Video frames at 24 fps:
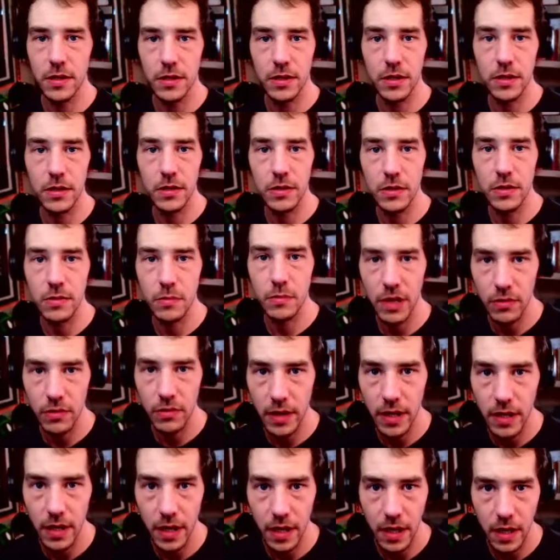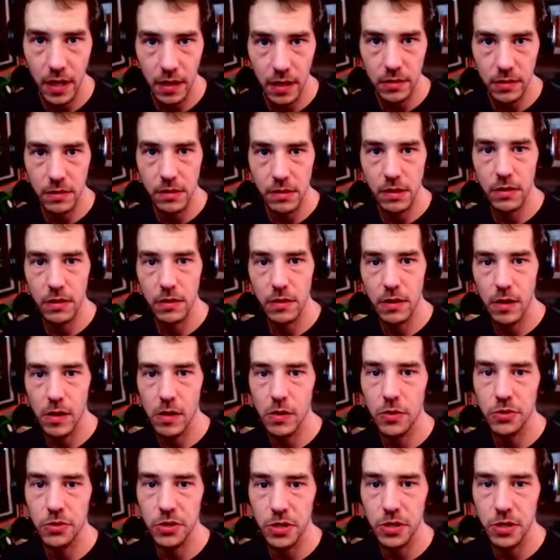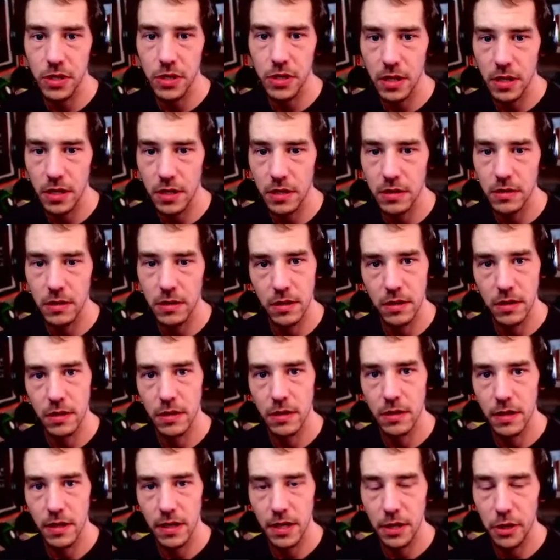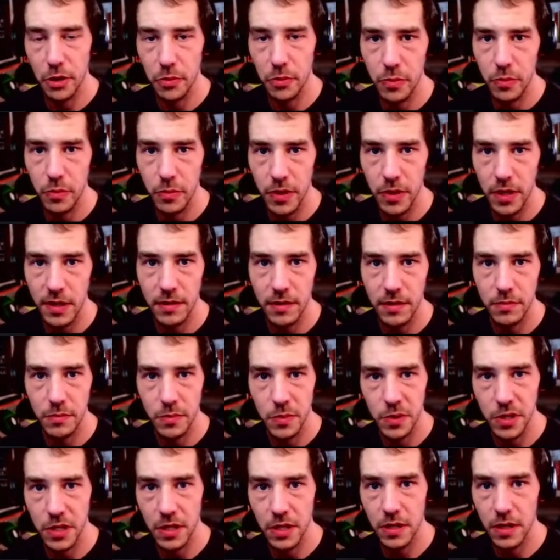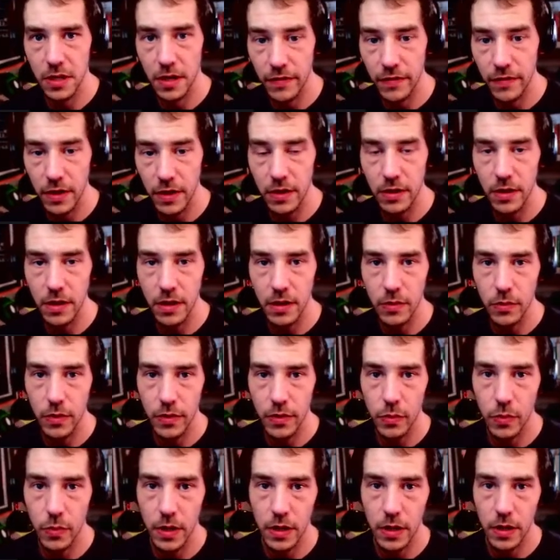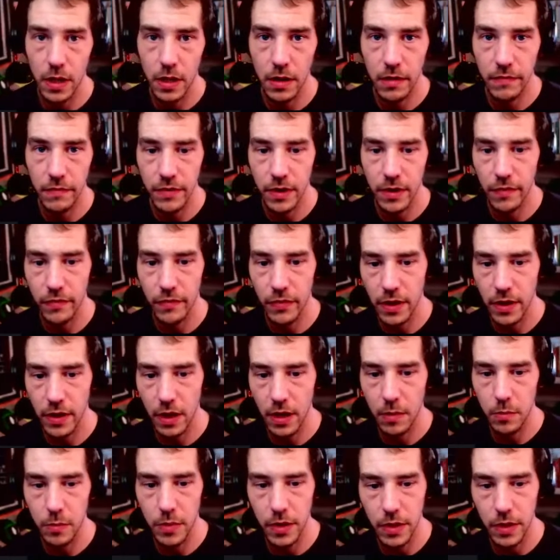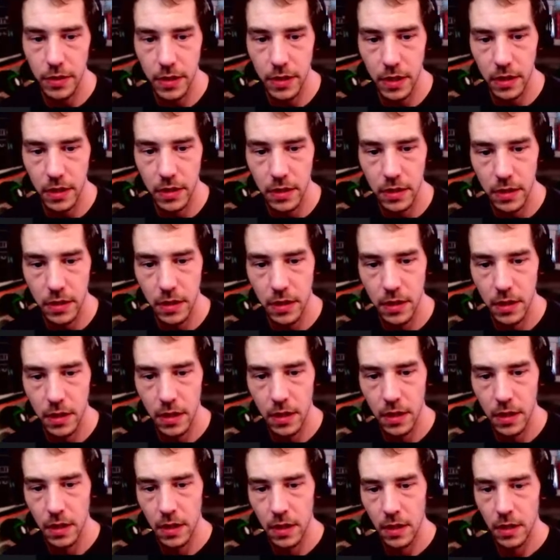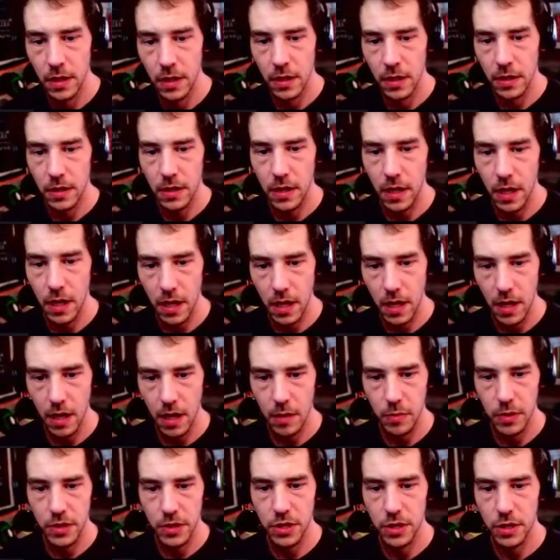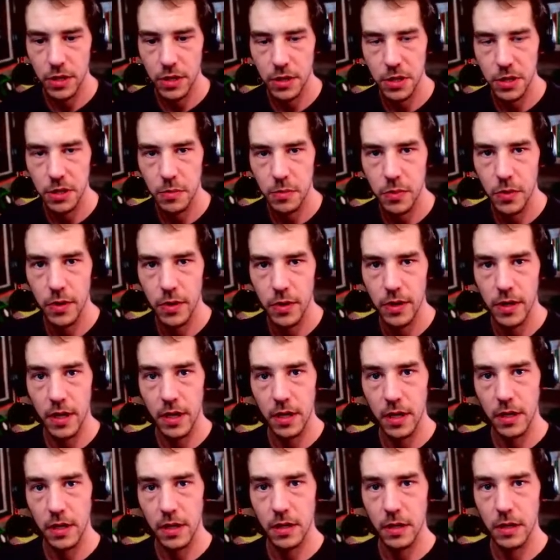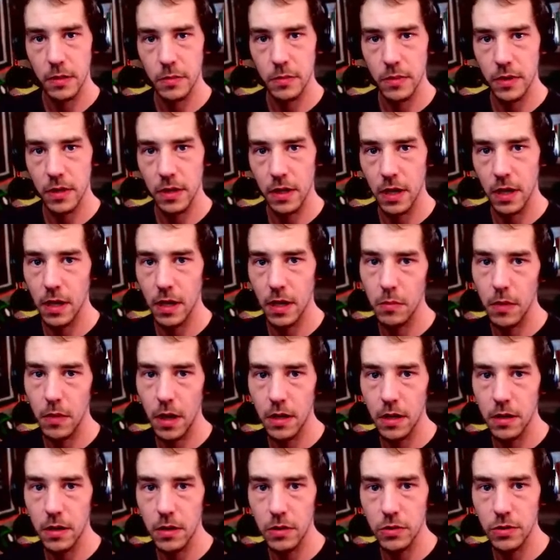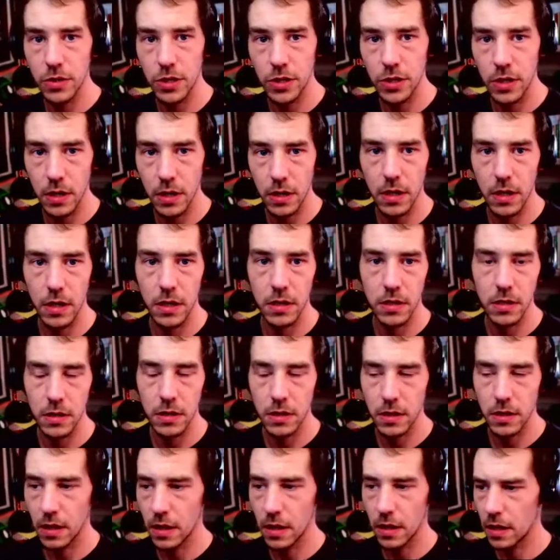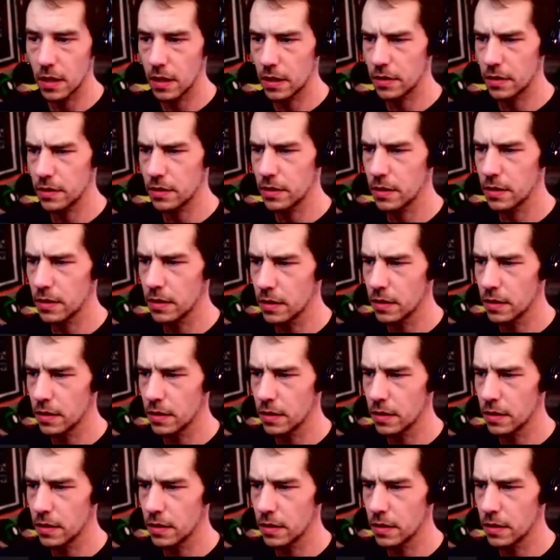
dude, my right-hand co-host, helped me significantly with One Love and everything I'm building. Yeah, be sure to support him, Mondo Sean, and